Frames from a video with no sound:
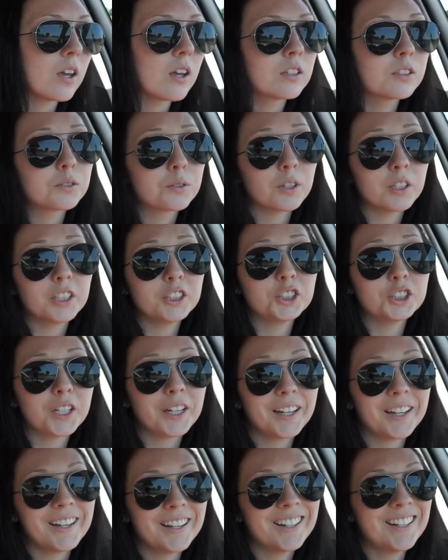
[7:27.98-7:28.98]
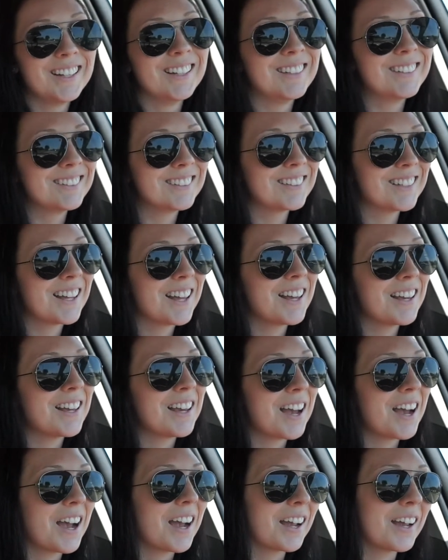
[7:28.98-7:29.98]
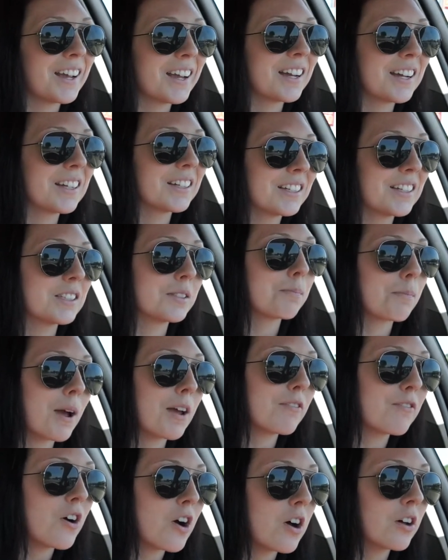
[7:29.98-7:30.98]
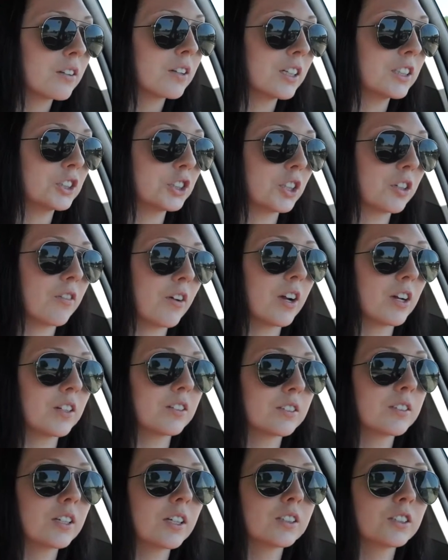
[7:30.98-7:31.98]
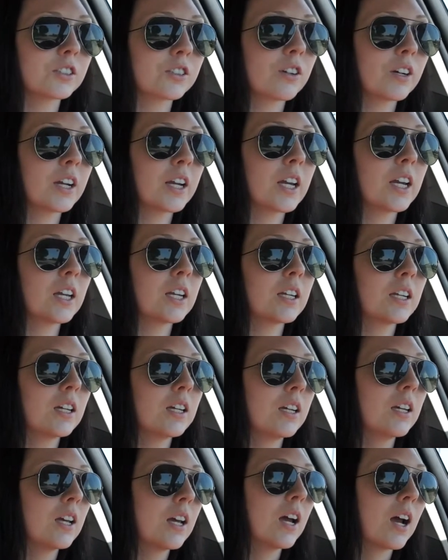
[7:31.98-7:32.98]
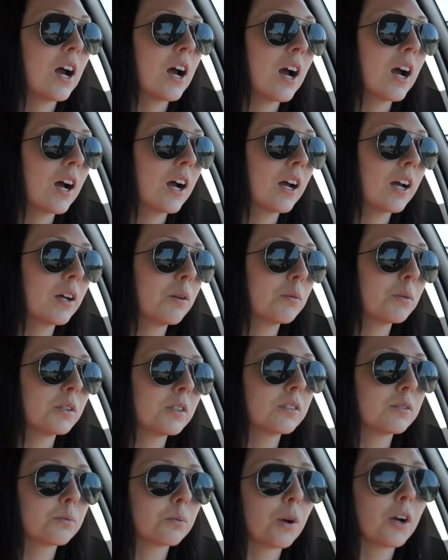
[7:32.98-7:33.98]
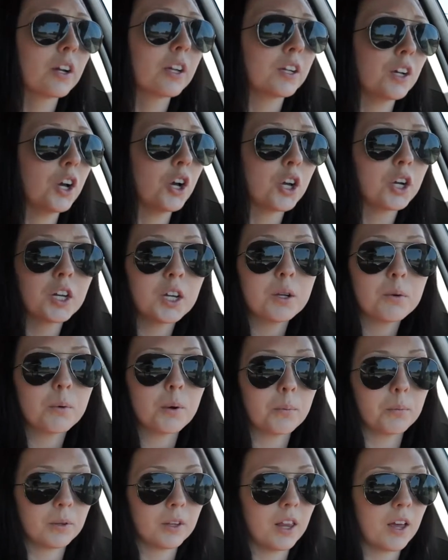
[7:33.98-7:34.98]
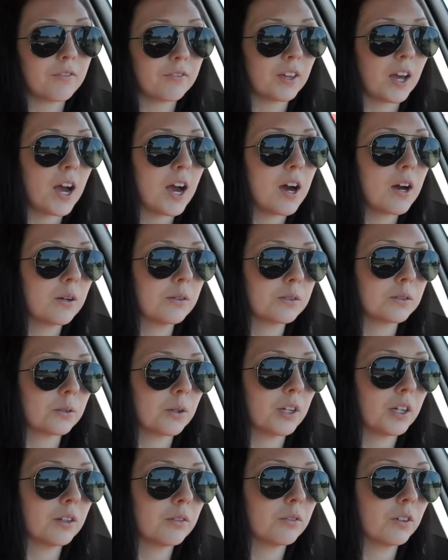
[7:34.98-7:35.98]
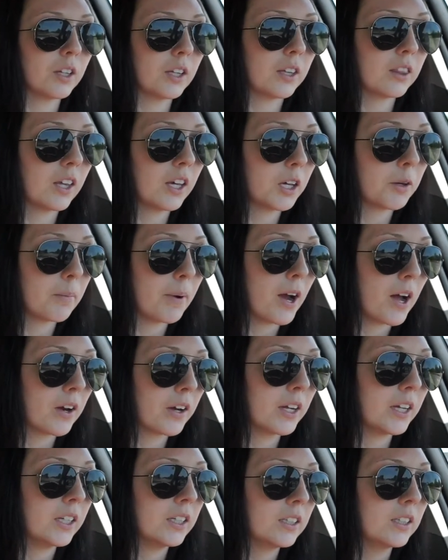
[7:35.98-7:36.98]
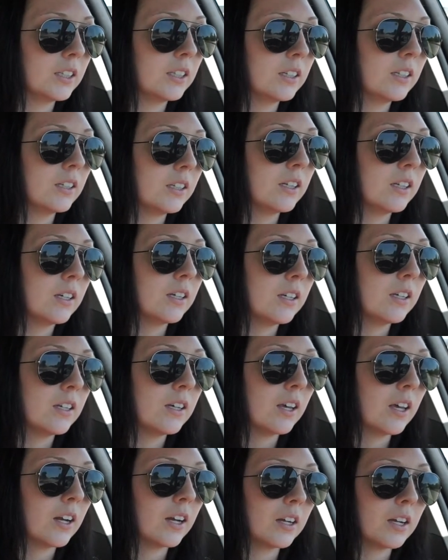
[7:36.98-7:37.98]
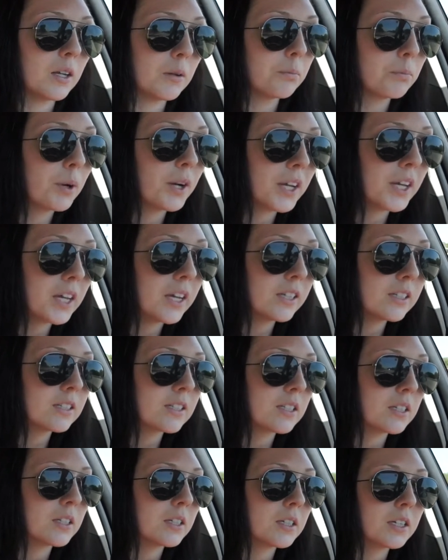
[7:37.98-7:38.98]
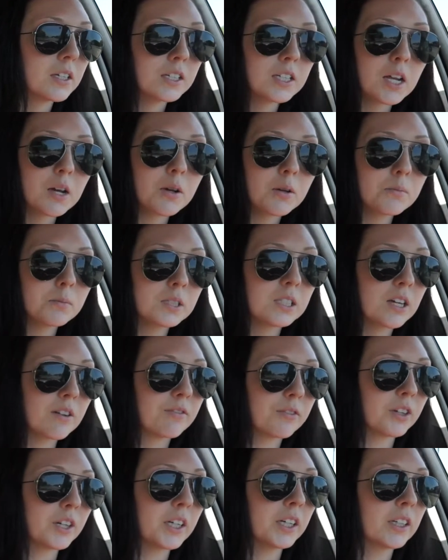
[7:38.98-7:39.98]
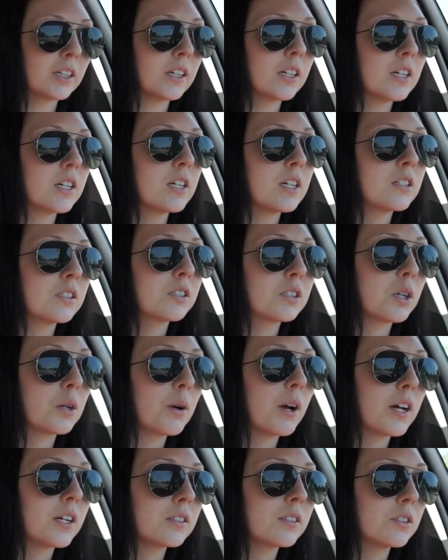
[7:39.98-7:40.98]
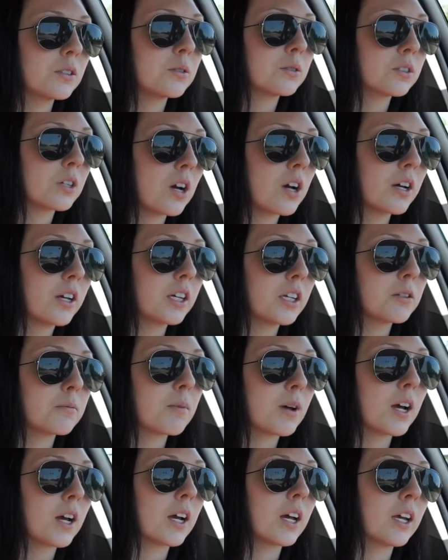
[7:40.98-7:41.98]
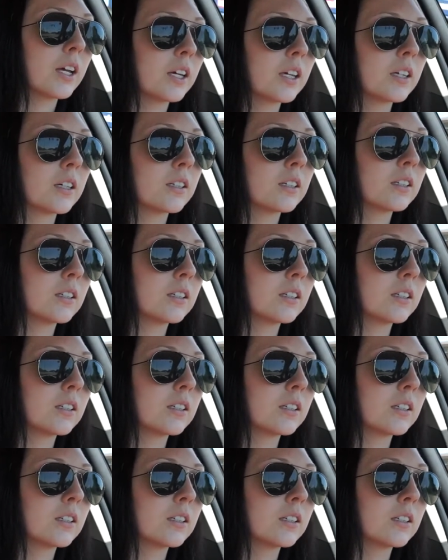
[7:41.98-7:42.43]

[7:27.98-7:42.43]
it's really shitty, and it's my fault. I should have had on sunscreen. I was wearing a hoodie when we left the house, so I didn't really think about it. And I didn't bring it, and now I'm suffering. So as you saw in my